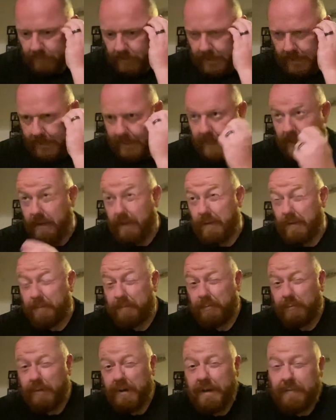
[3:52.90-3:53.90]
in the
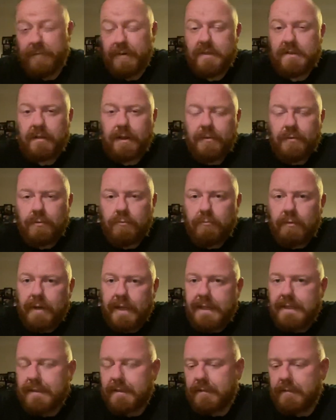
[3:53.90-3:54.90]
previous Lidl
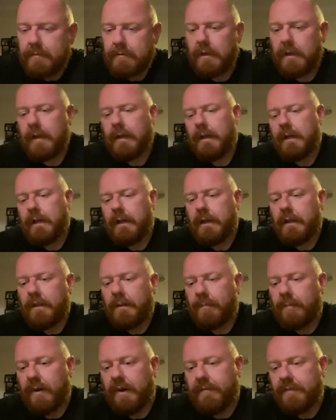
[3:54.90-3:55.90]
release,
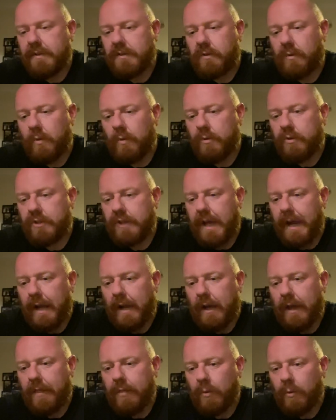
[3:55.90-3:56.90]
the previous launch, and
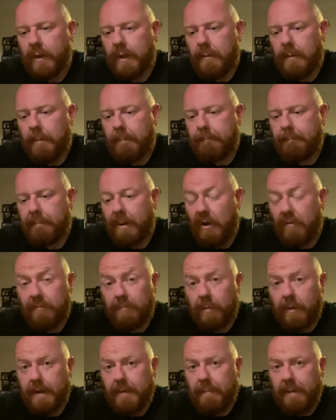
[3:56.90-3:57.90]
I thought they were both
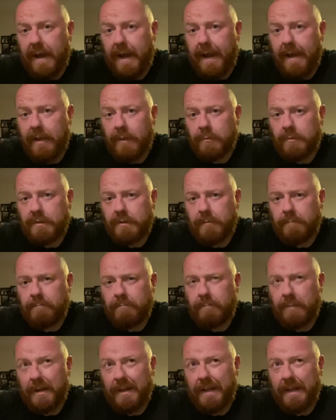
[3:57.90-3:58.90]
pretty bad. It was the
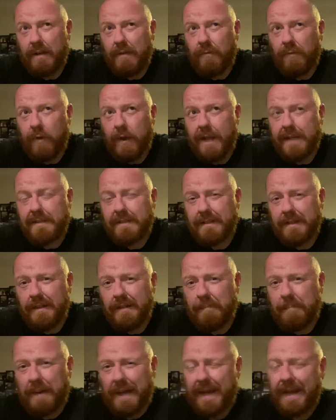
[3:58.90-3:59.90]
Berliner Weiss
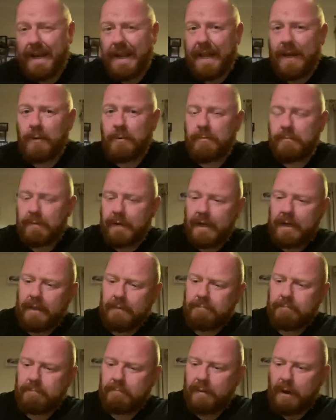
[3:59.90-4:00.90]
and the Pale Ale, and I
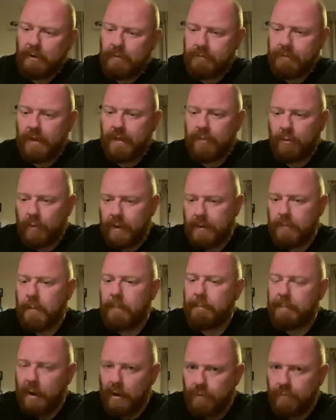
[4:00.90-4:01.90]
thought they were
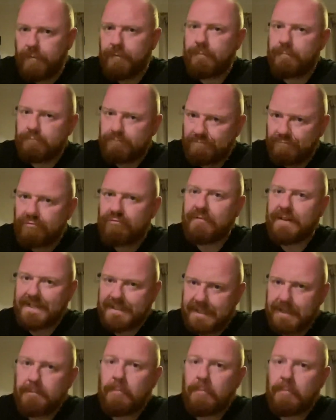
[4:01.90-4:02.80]
both pretty